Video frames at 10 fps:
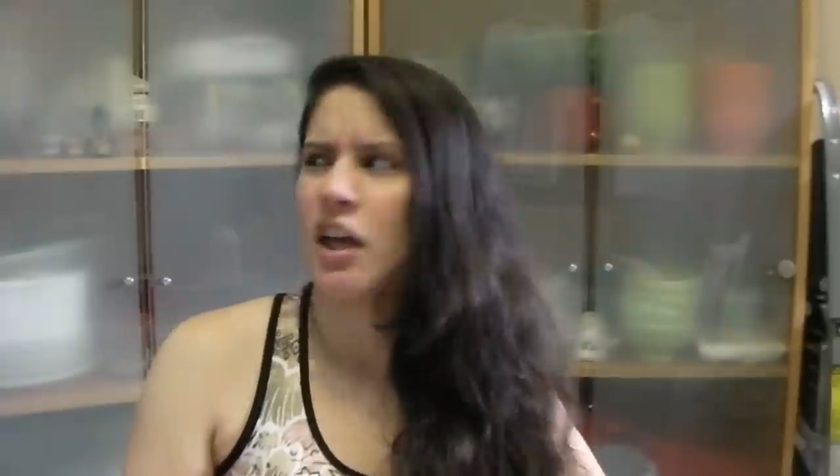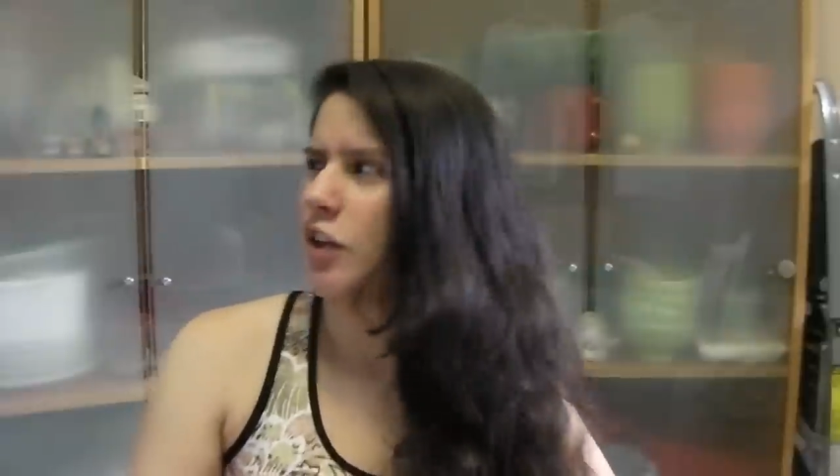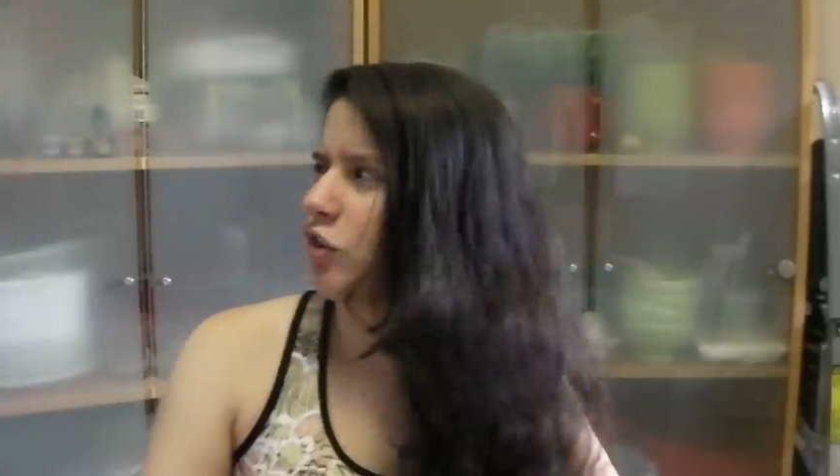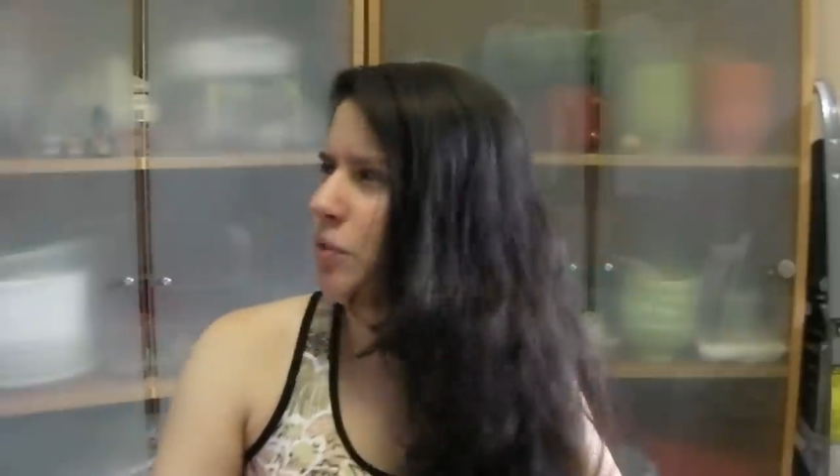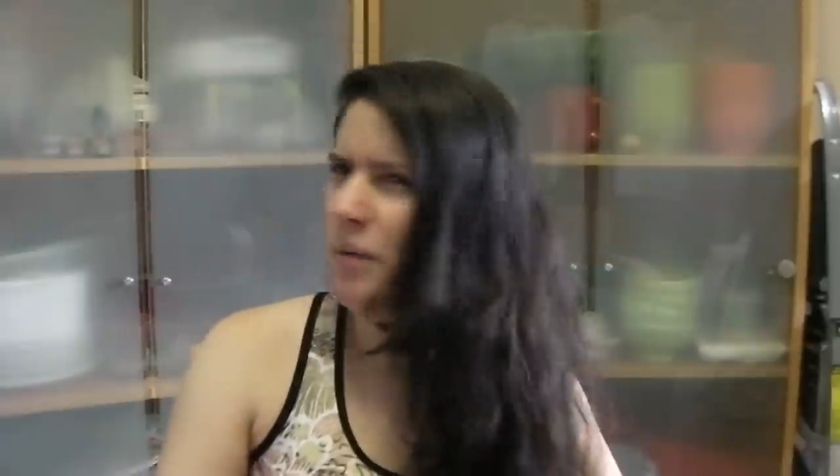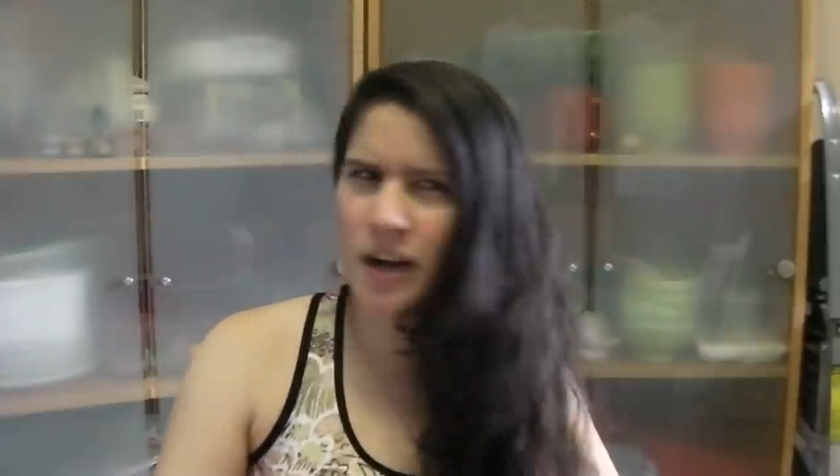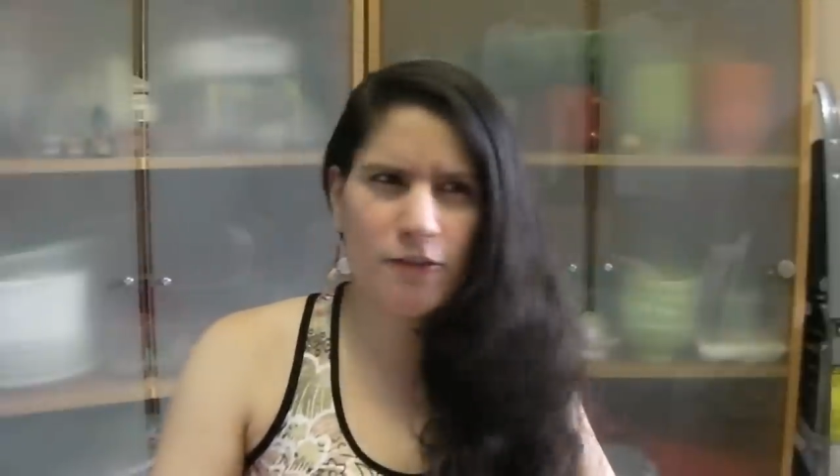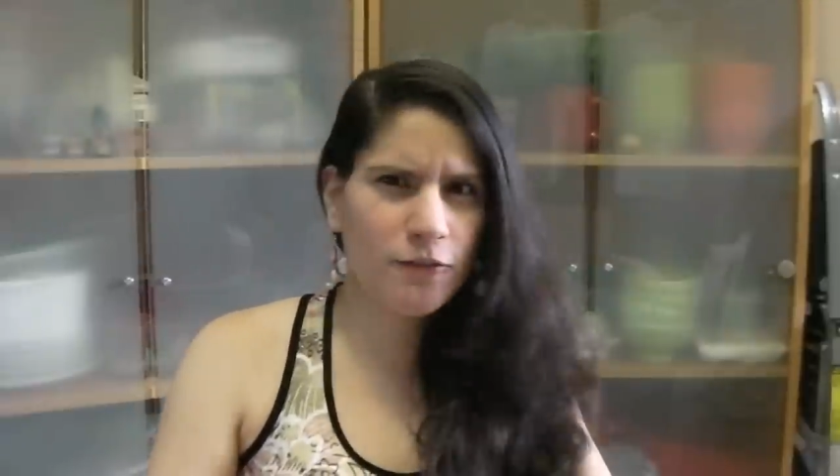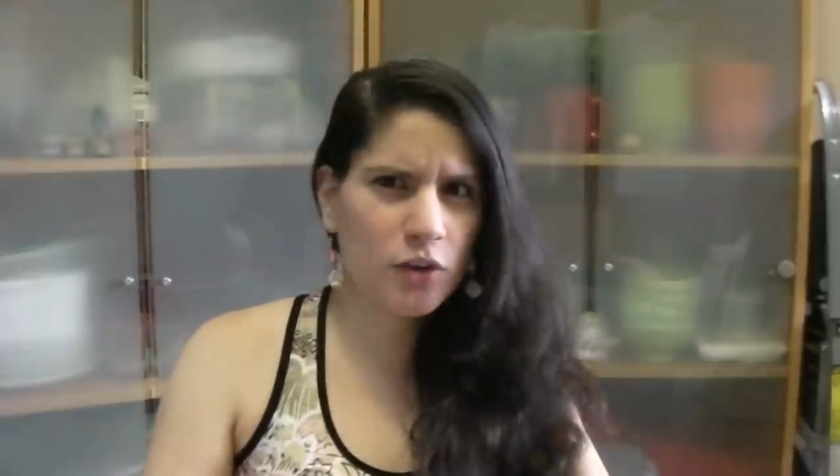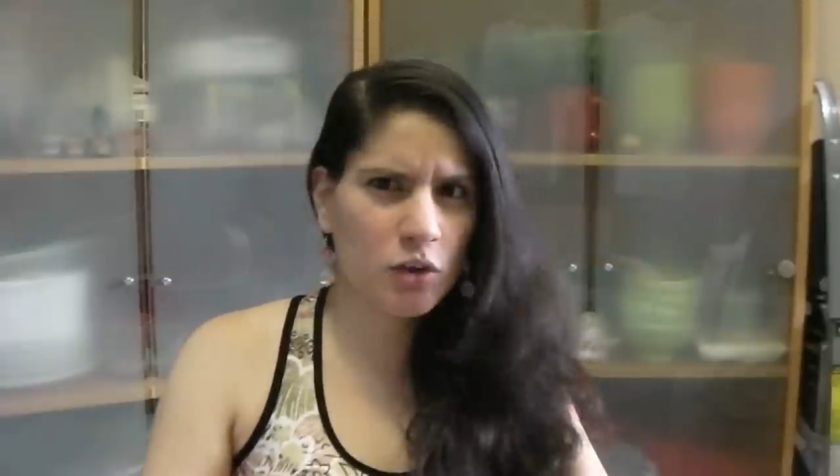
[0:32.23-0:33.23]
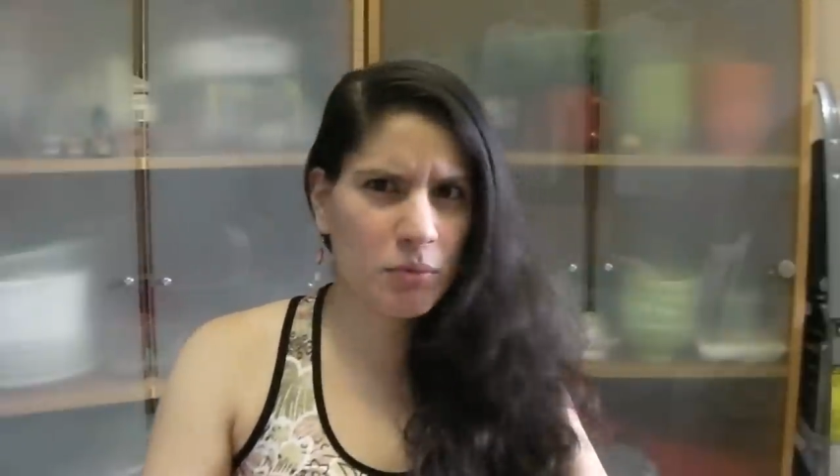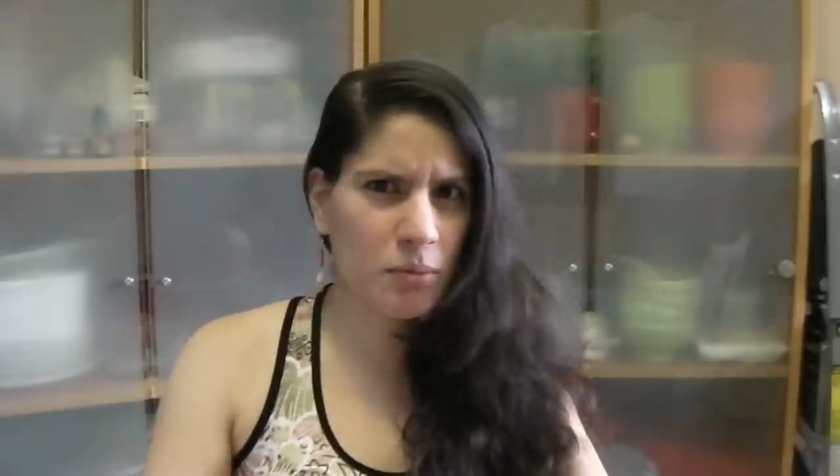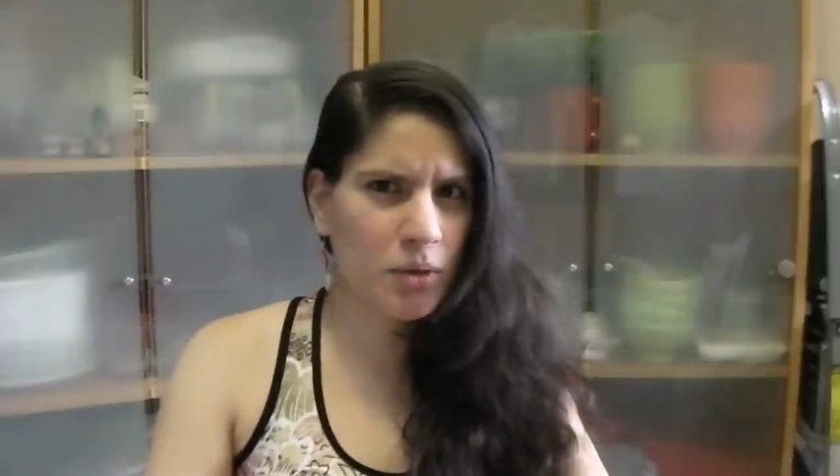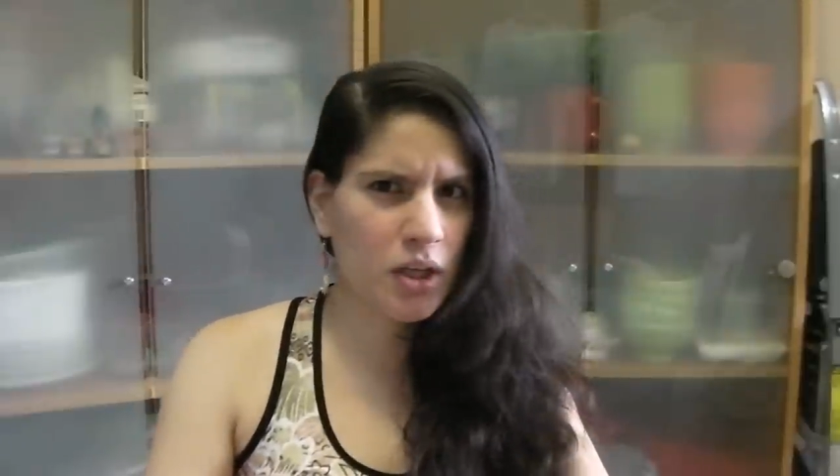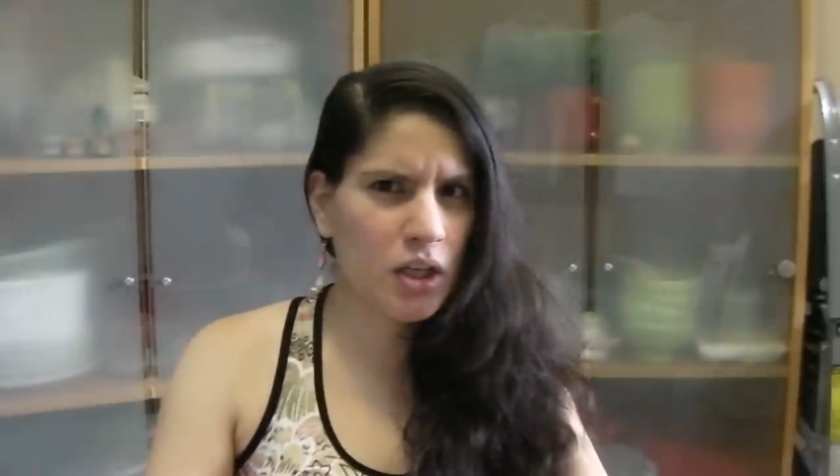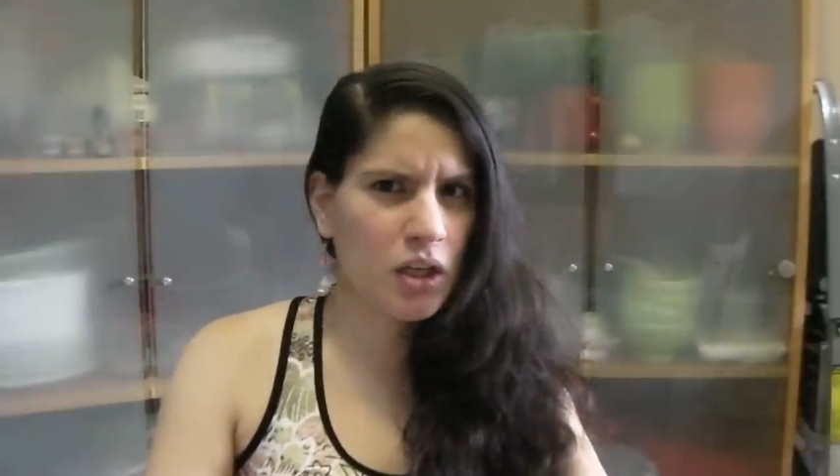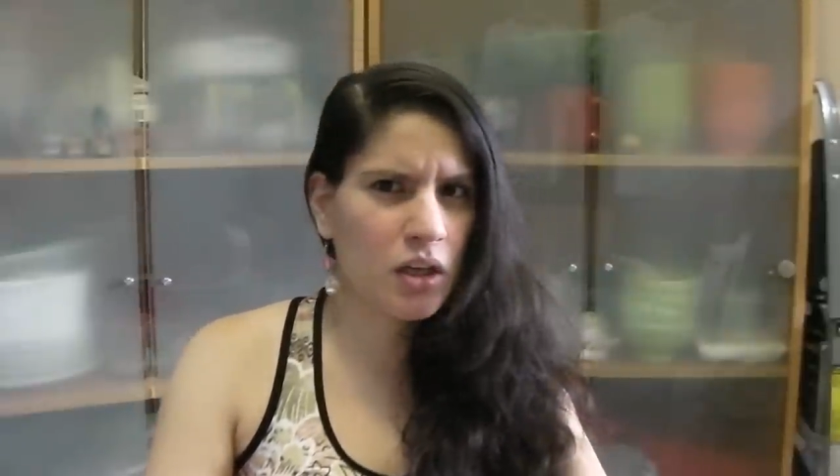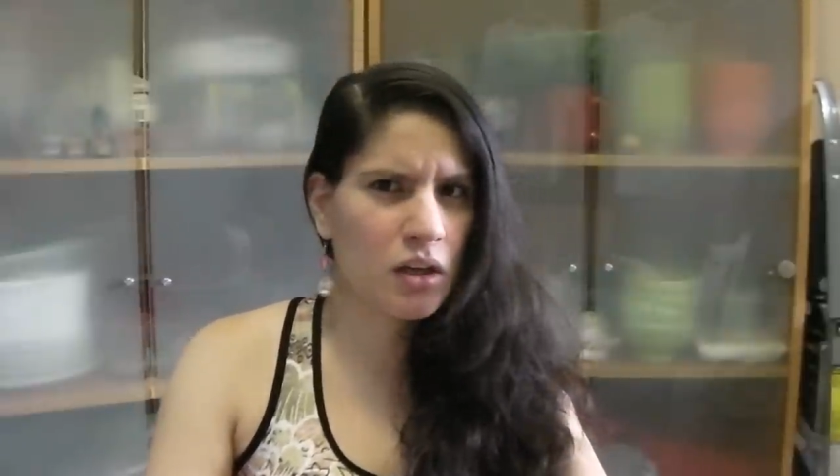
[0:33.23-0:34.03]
Is somebody filming me?